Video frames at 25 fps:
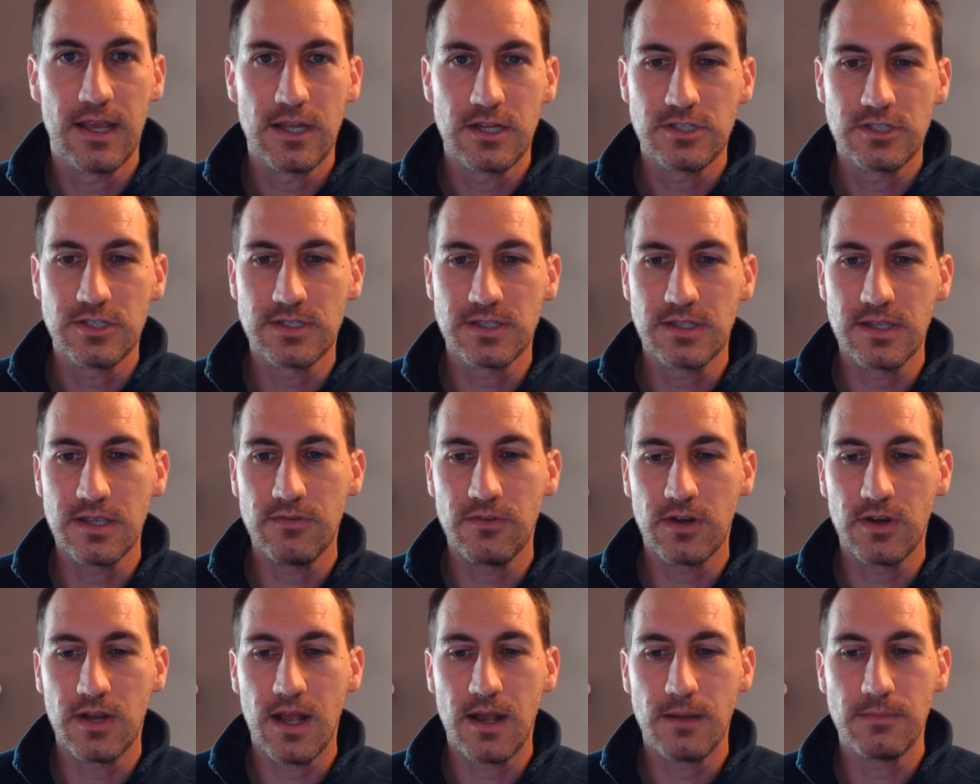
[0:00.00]
Just leave
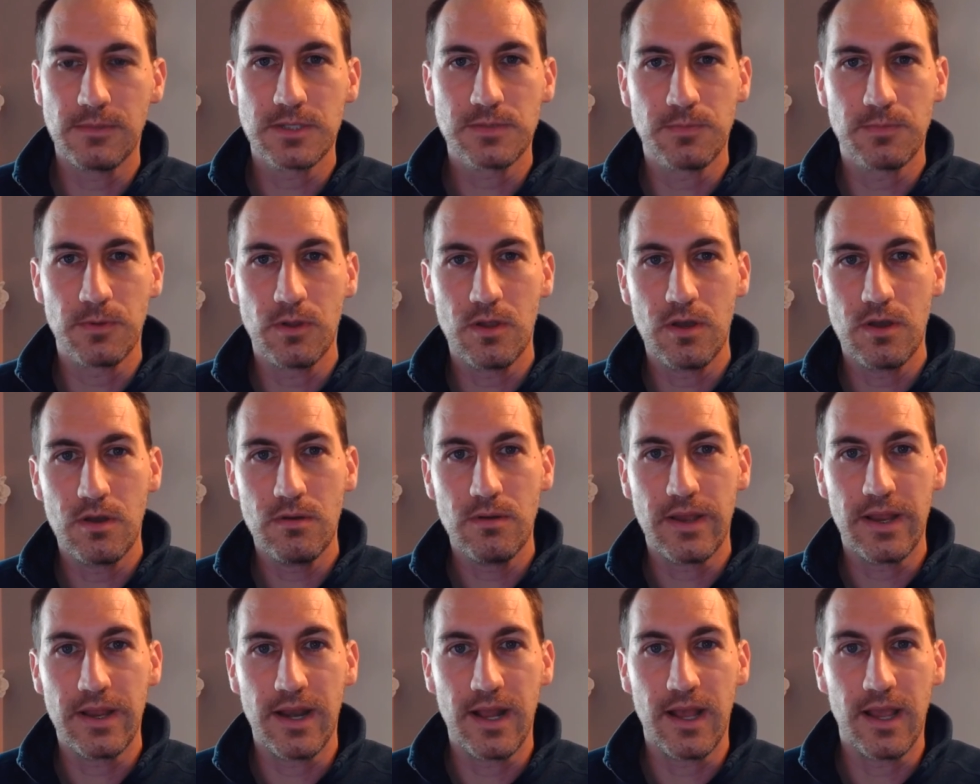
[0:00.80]
your comments
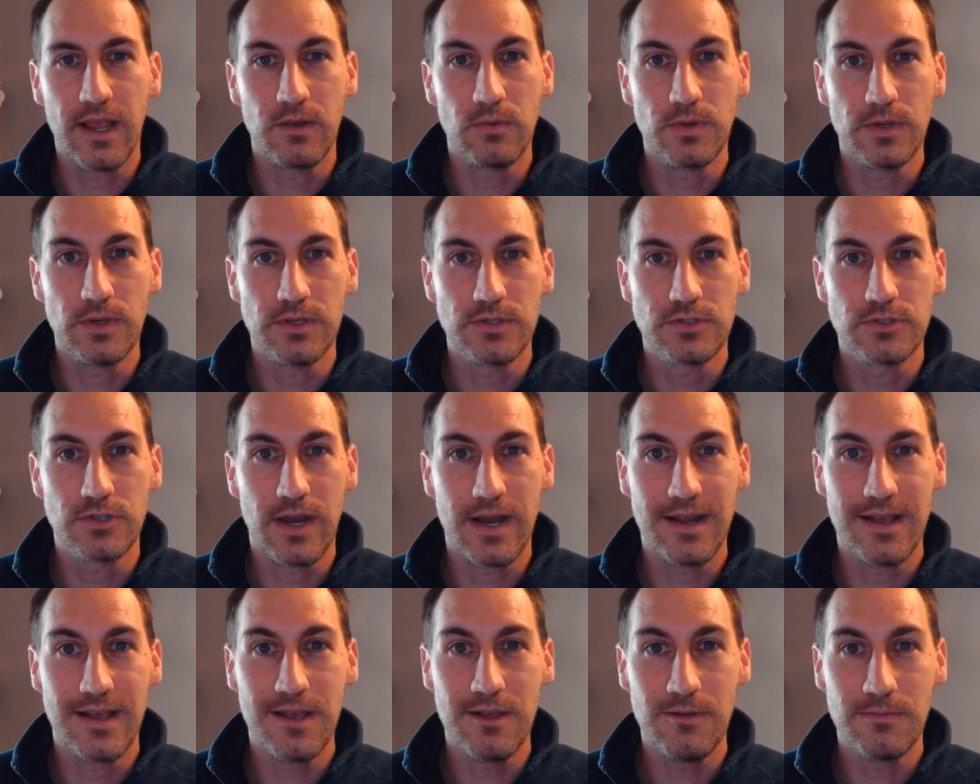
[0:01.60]
below and I will try
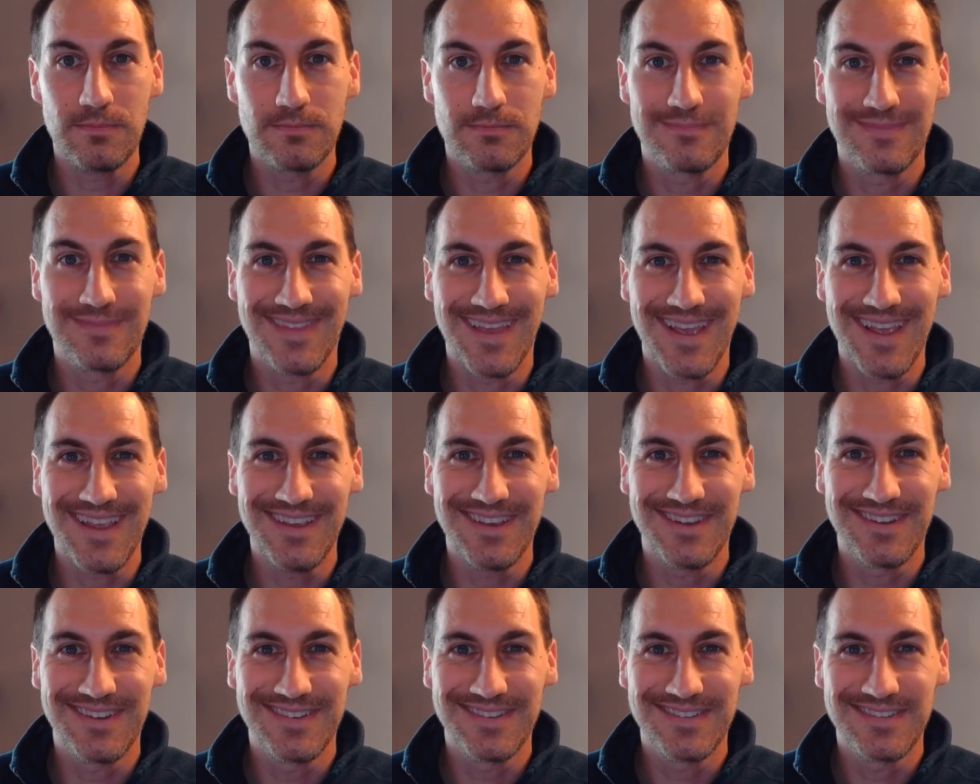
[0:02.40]
to help. Thank
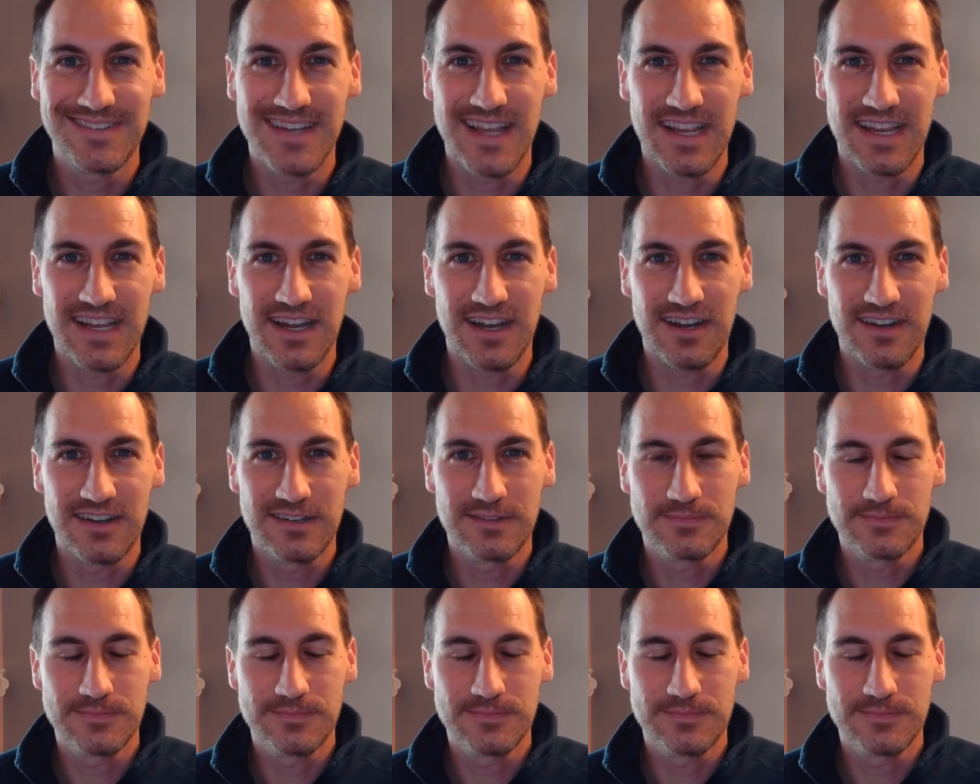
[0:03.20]
you. Take care.